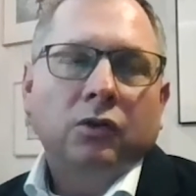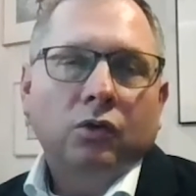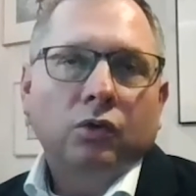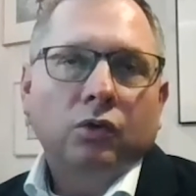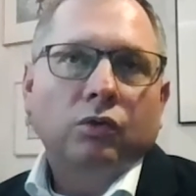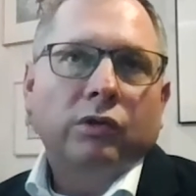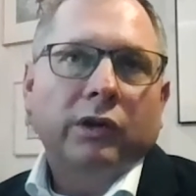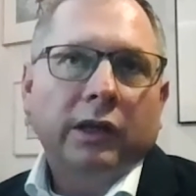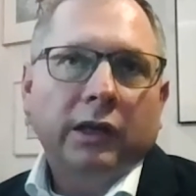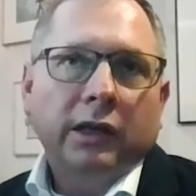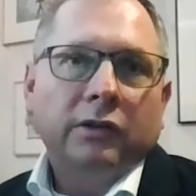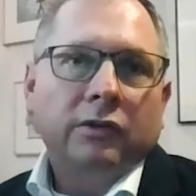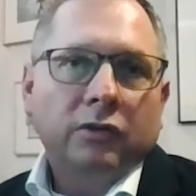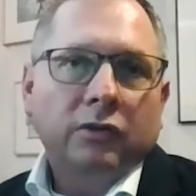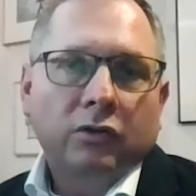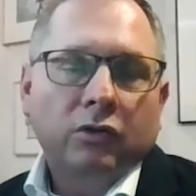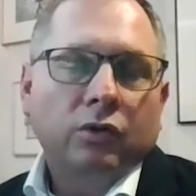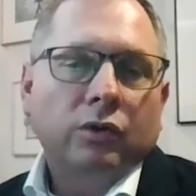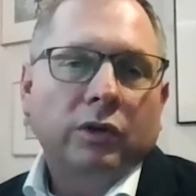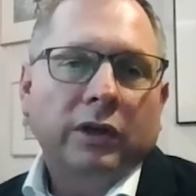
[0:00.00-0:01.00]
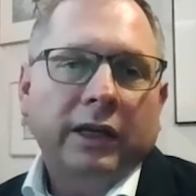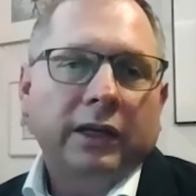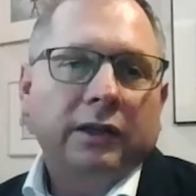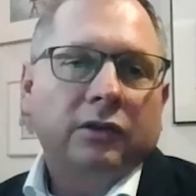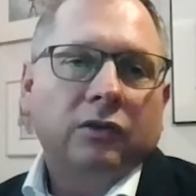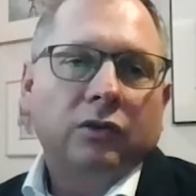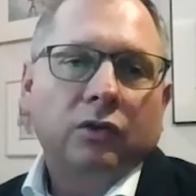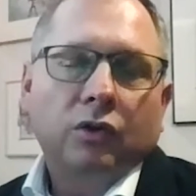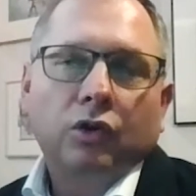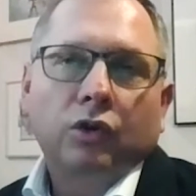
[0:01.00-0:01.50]
rent, to
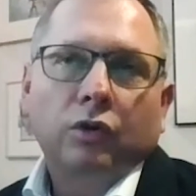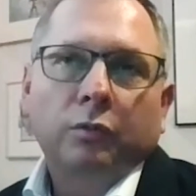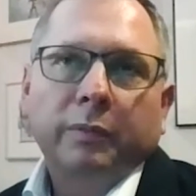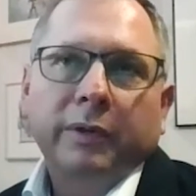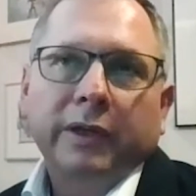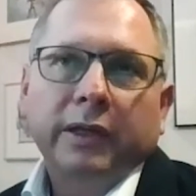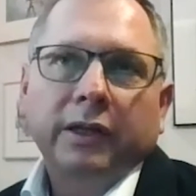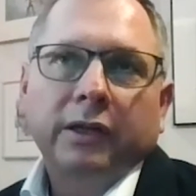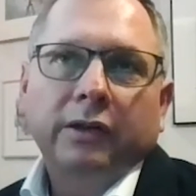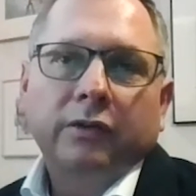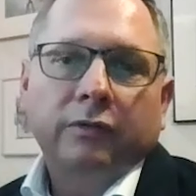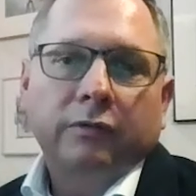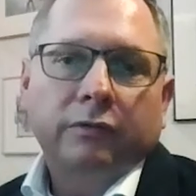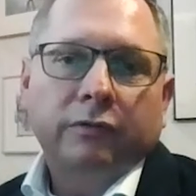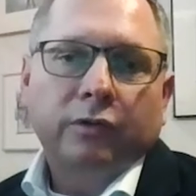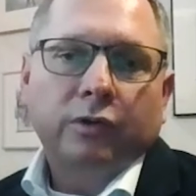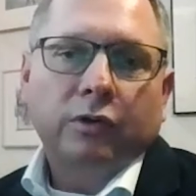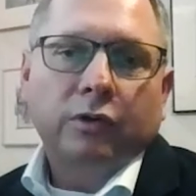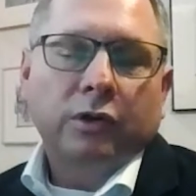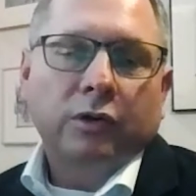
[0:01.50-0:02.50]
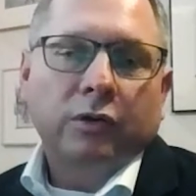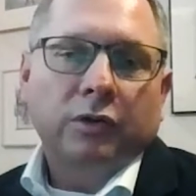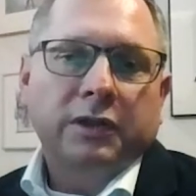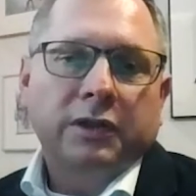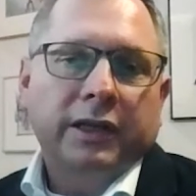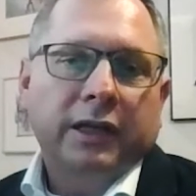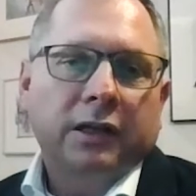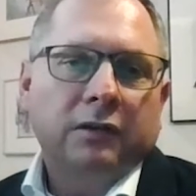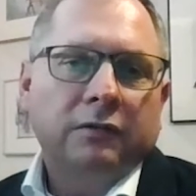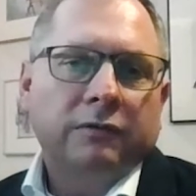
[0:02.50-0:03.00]
let, or be it for
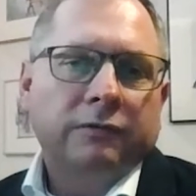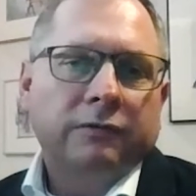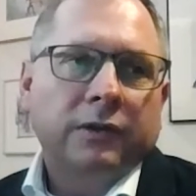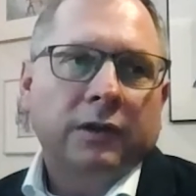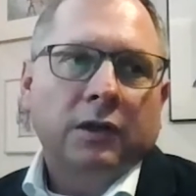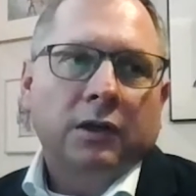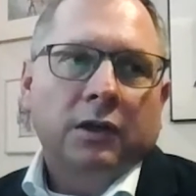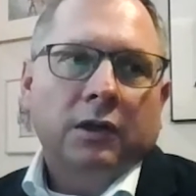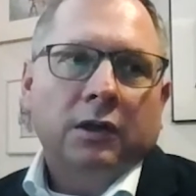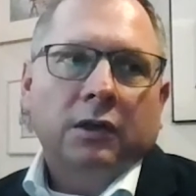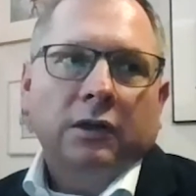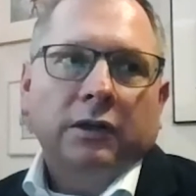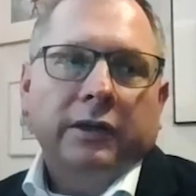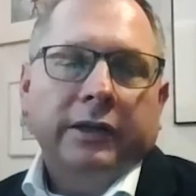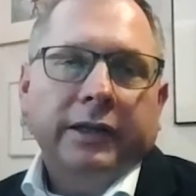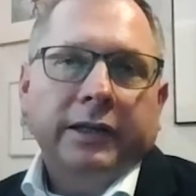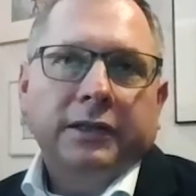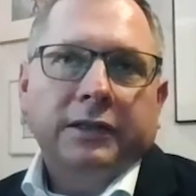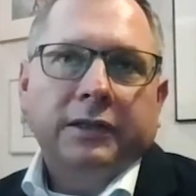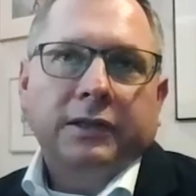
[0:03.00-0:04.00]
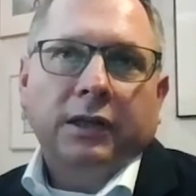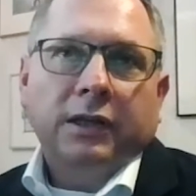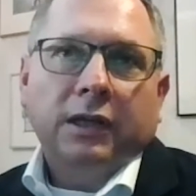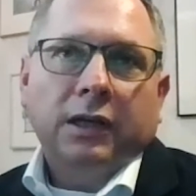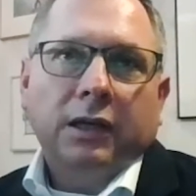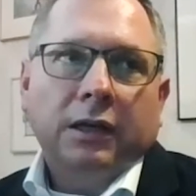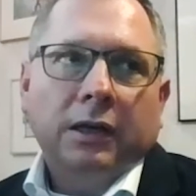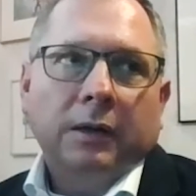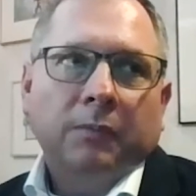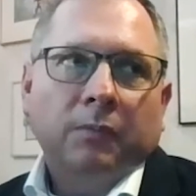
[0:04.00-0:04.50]
yourself. This
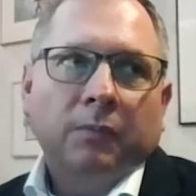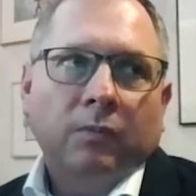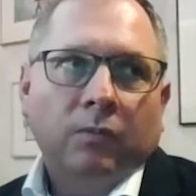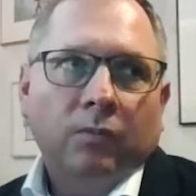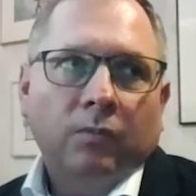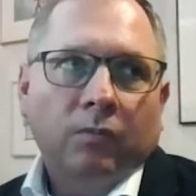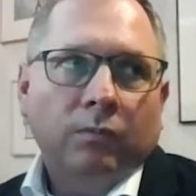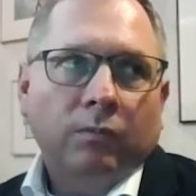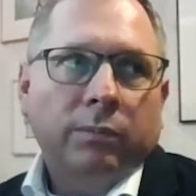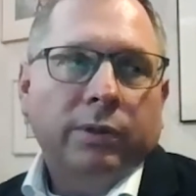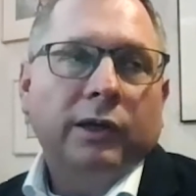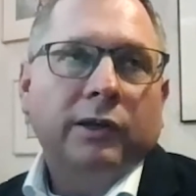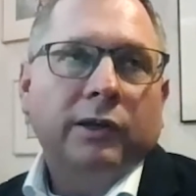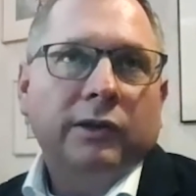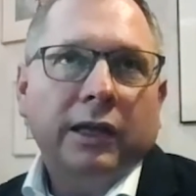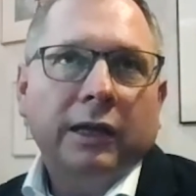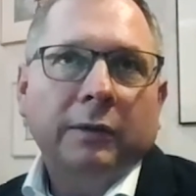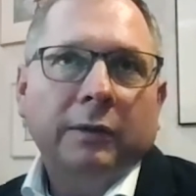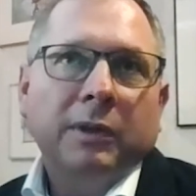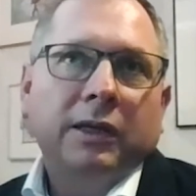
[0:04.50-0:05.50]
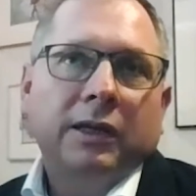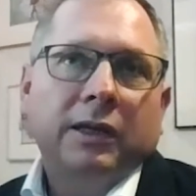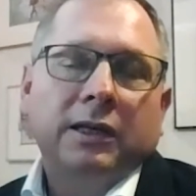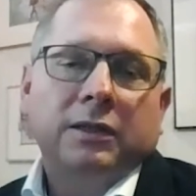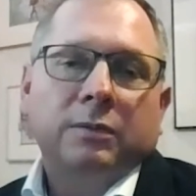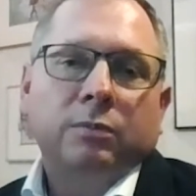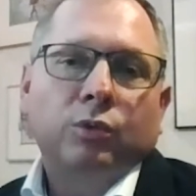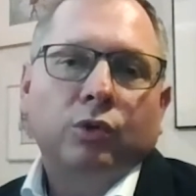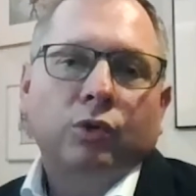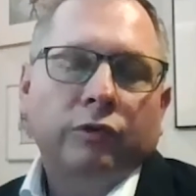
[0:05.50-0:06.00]
pandemic
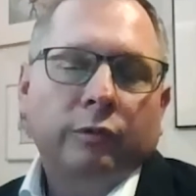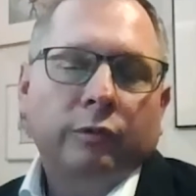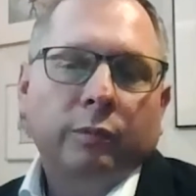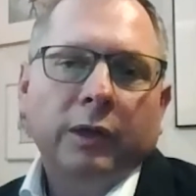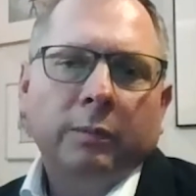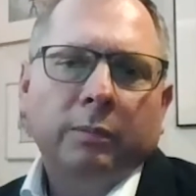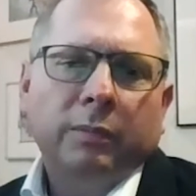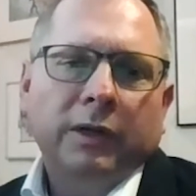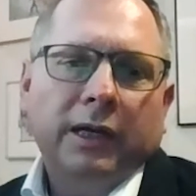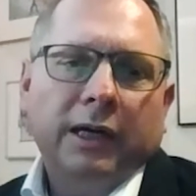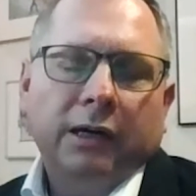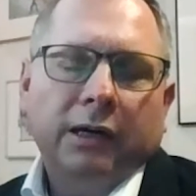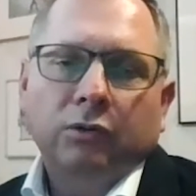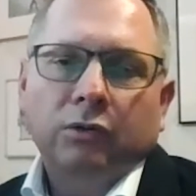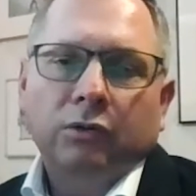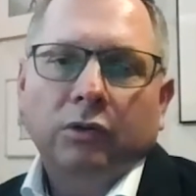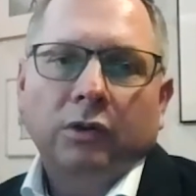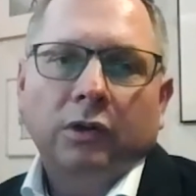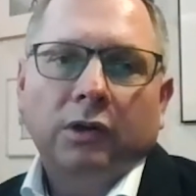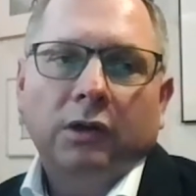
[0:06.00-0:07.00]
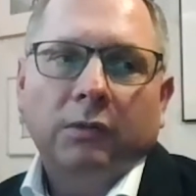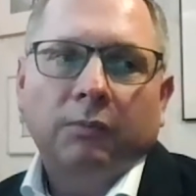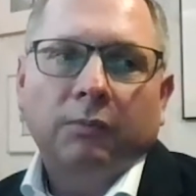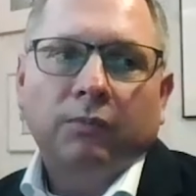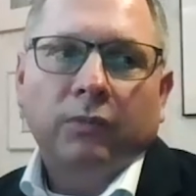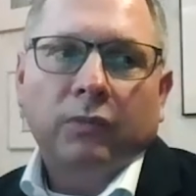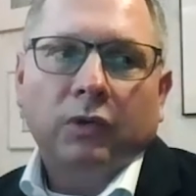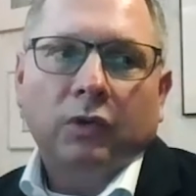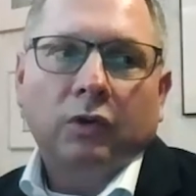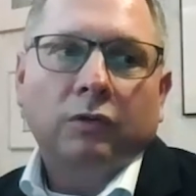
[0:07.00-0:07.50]
has moved people out
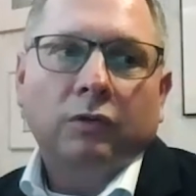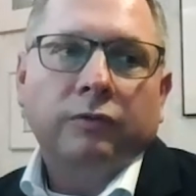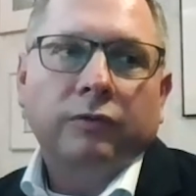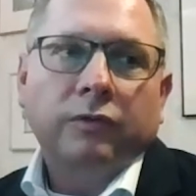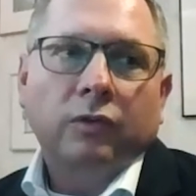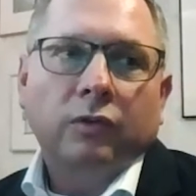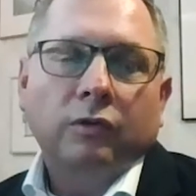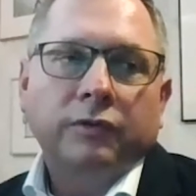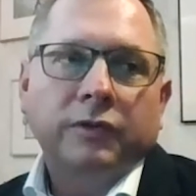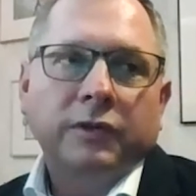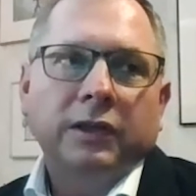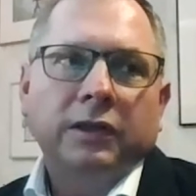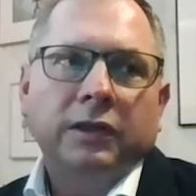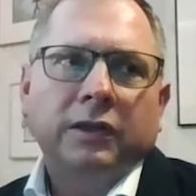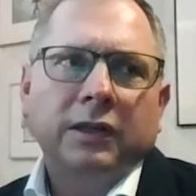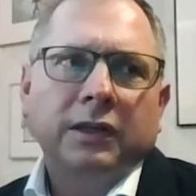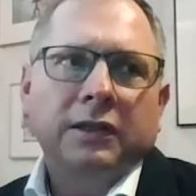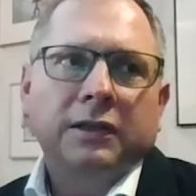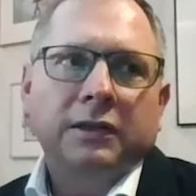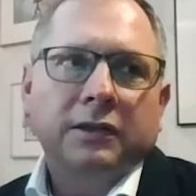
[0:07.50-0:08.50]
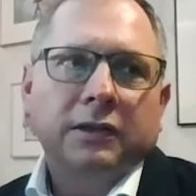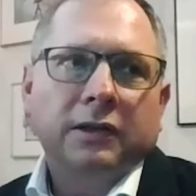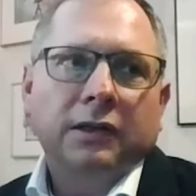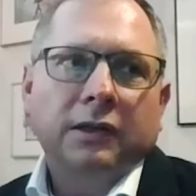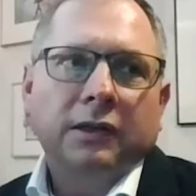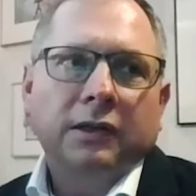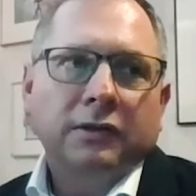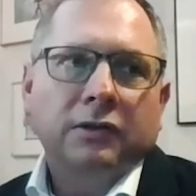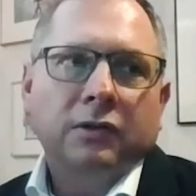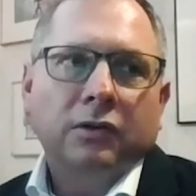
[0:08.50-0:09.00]
of cities,
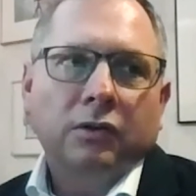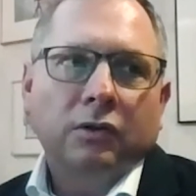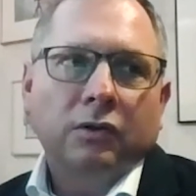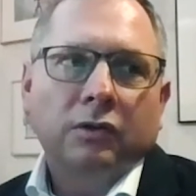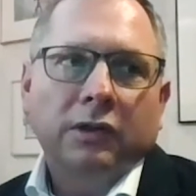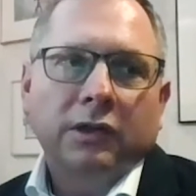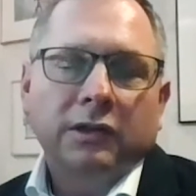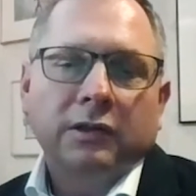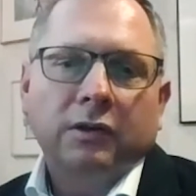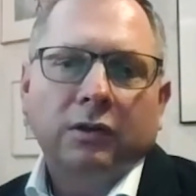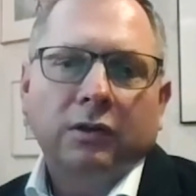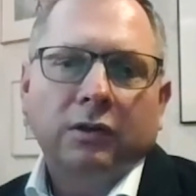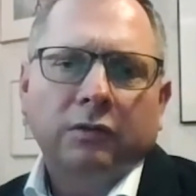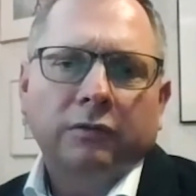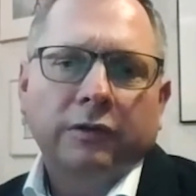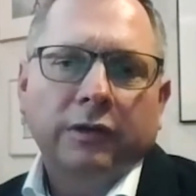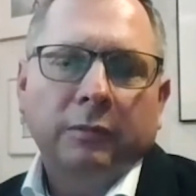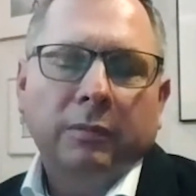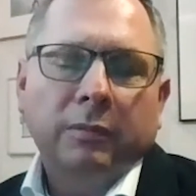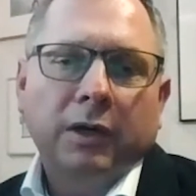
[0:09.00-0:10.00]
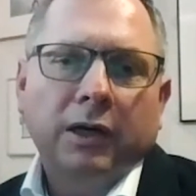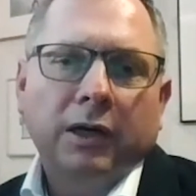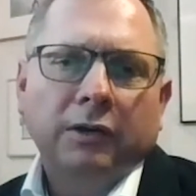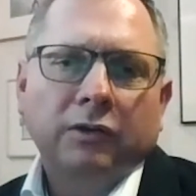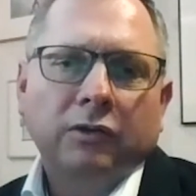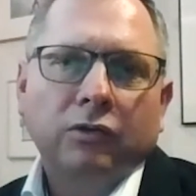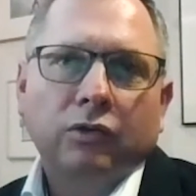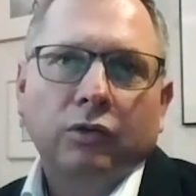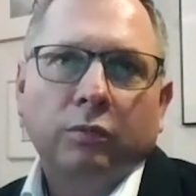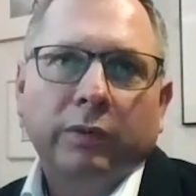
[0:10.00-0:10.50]
so there's a lot of
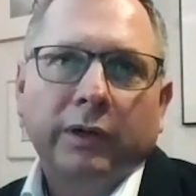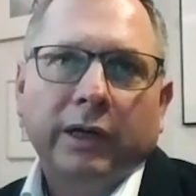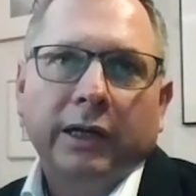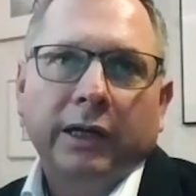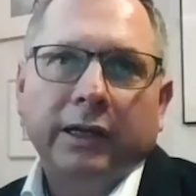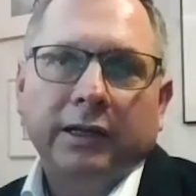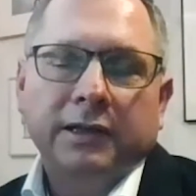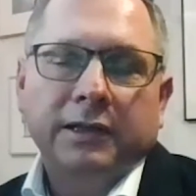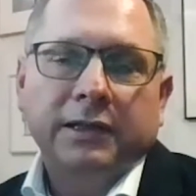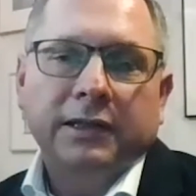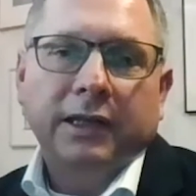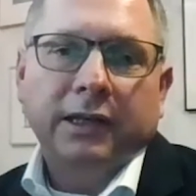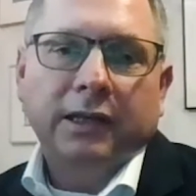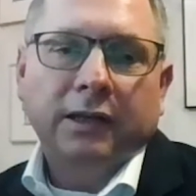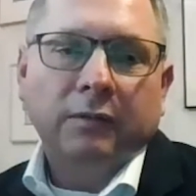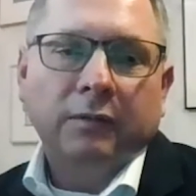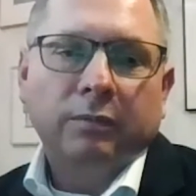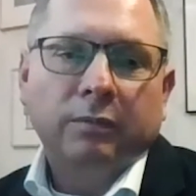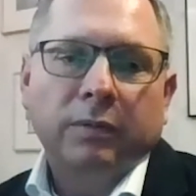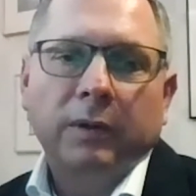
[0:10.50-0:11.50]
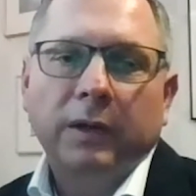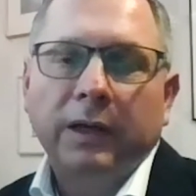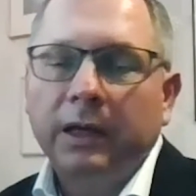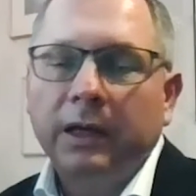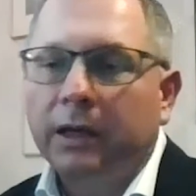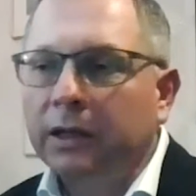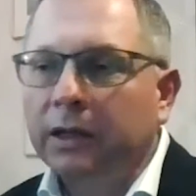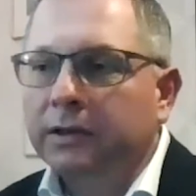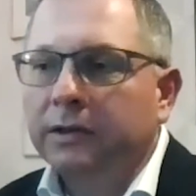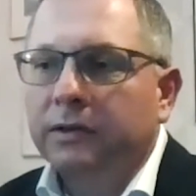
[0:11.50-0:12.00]
demand to buy a second
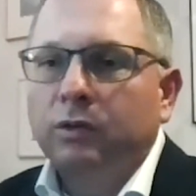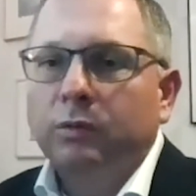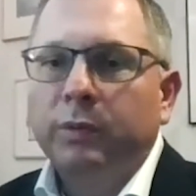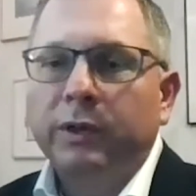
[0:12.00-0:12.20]
place to